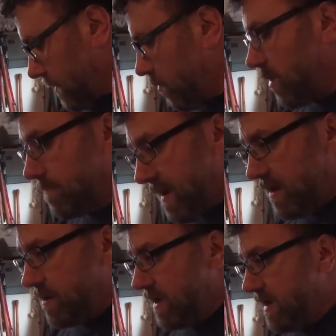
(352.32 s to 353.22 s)
work
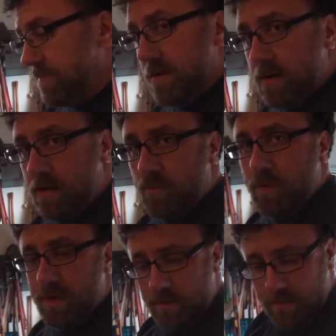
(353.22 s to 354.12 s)
better and keep it in
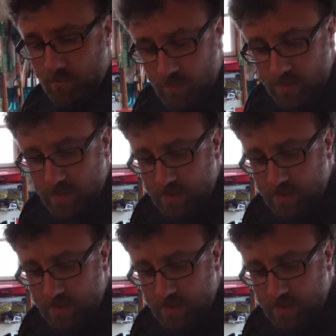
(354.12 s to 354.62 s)
windy